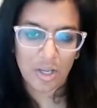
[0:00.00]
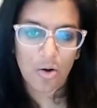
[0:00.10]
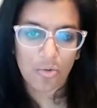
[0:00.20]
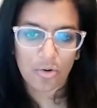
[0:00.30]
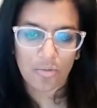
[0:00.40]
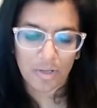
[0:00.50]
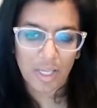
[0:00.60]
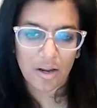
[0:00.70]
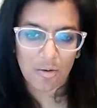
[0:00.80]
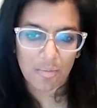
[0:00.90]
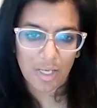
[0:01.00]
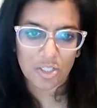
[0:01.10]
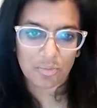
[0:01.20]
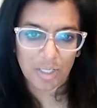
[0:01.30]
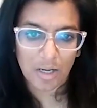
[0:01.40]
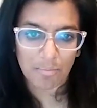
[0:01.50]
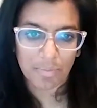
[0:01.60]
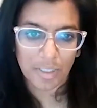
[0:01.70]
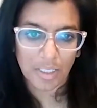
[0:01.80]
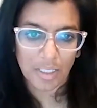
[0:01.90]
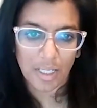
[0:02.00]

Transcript: owner of a care management company